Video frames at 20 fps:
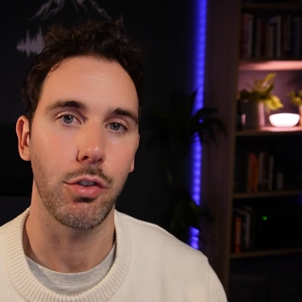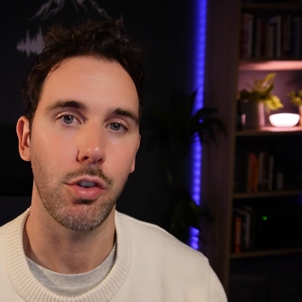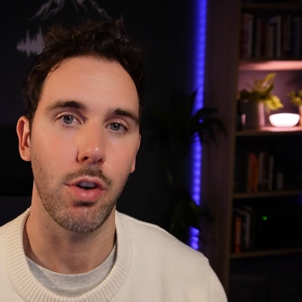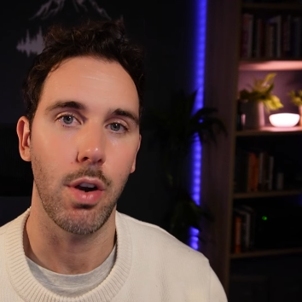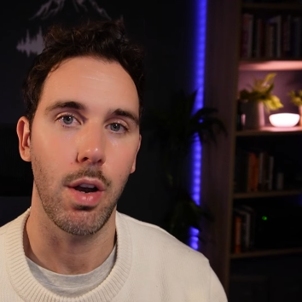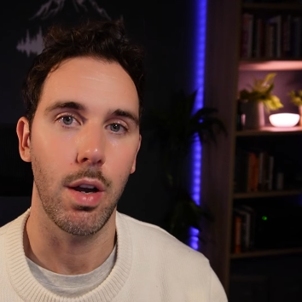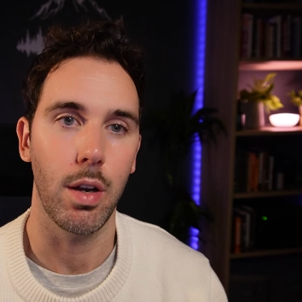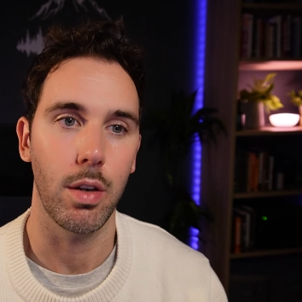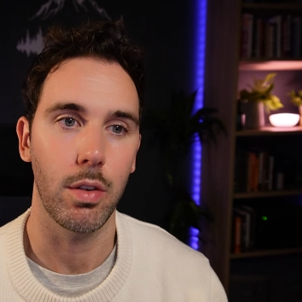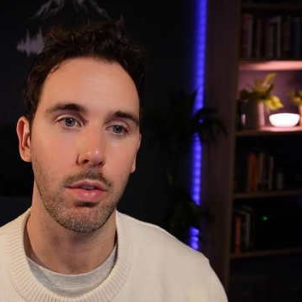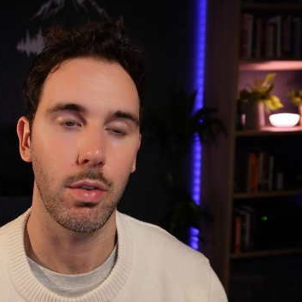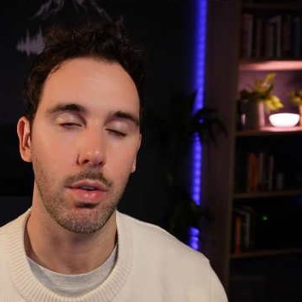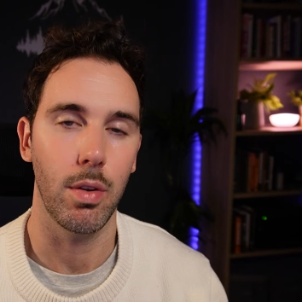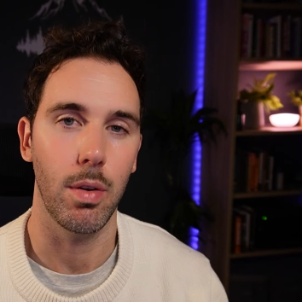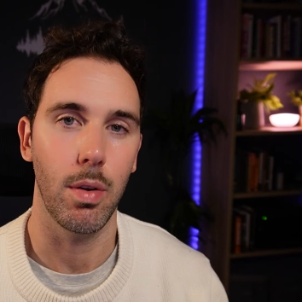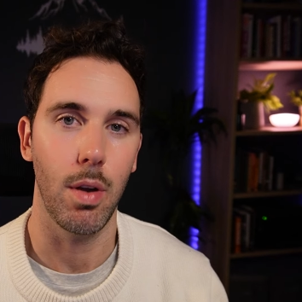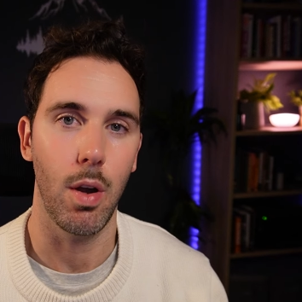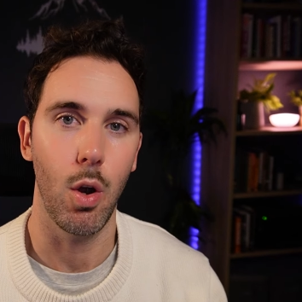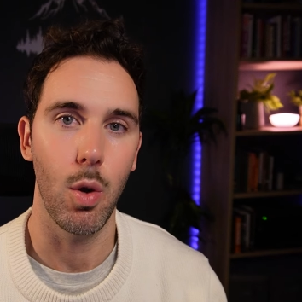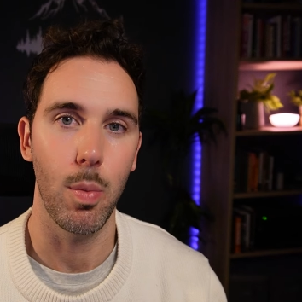charts
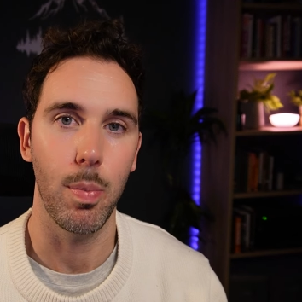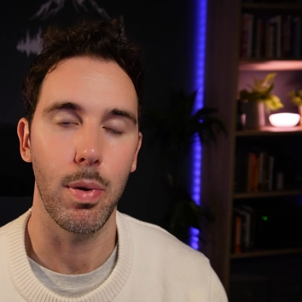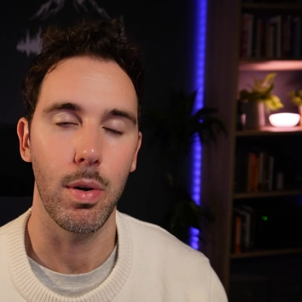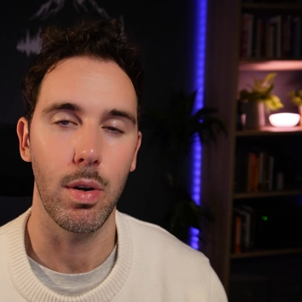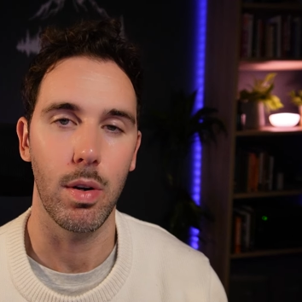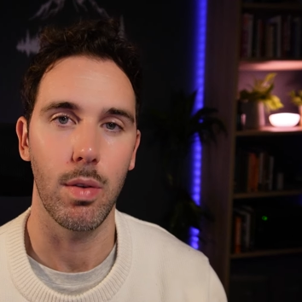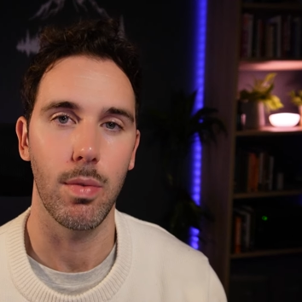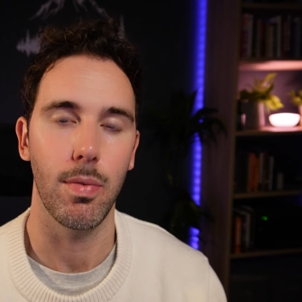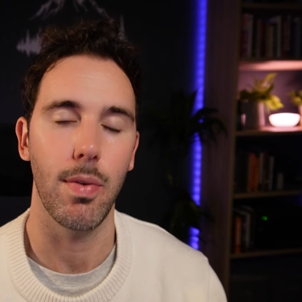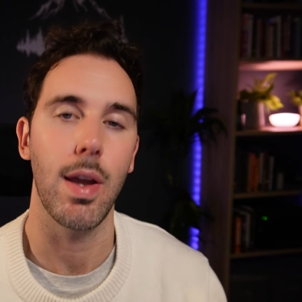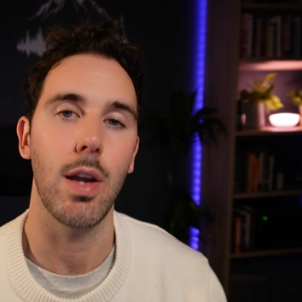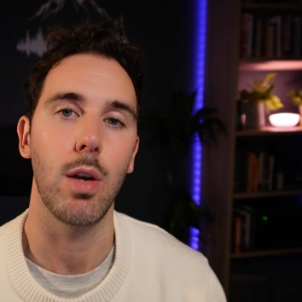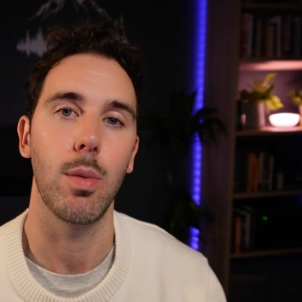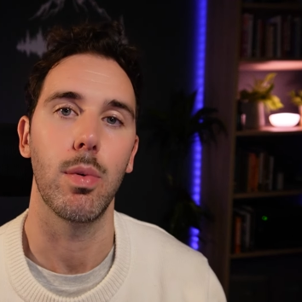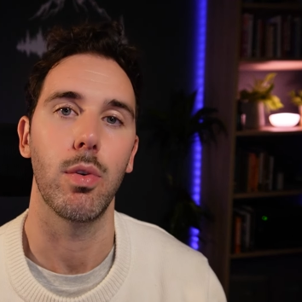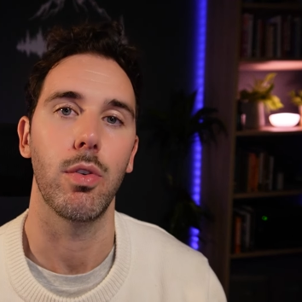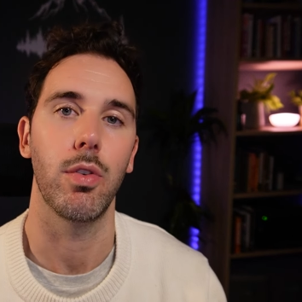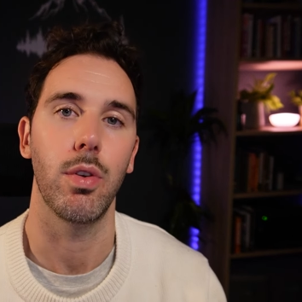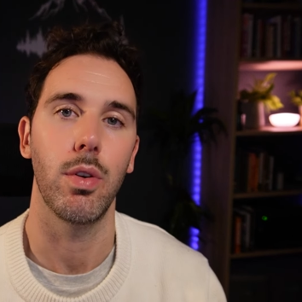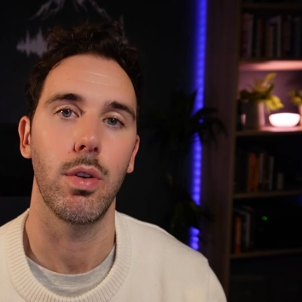open and
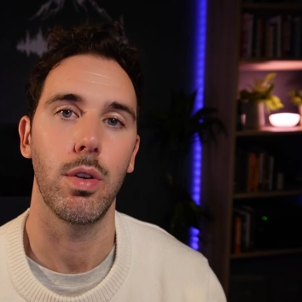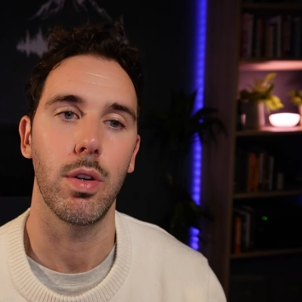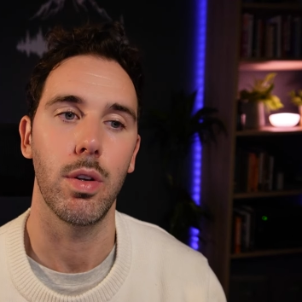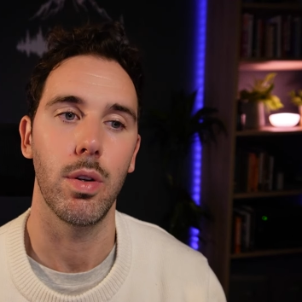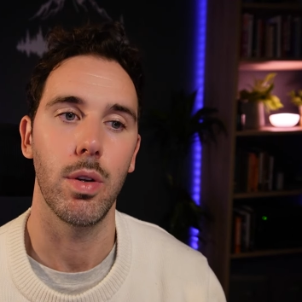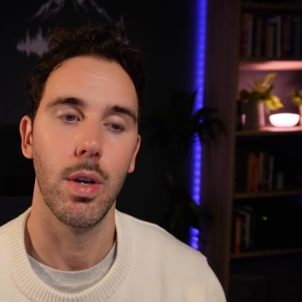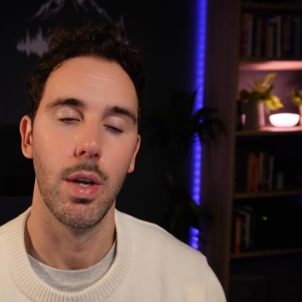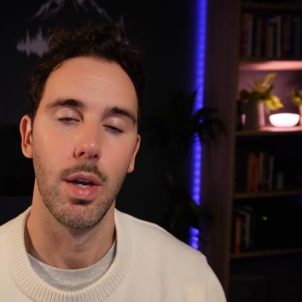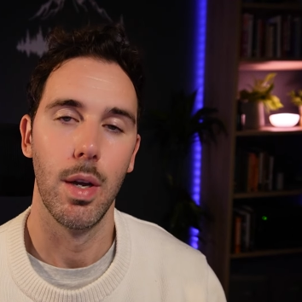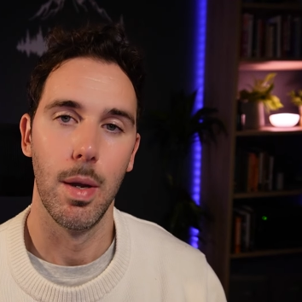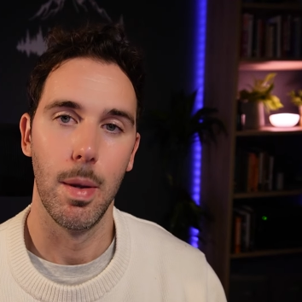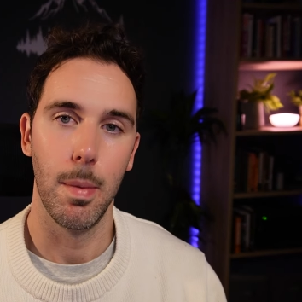available to you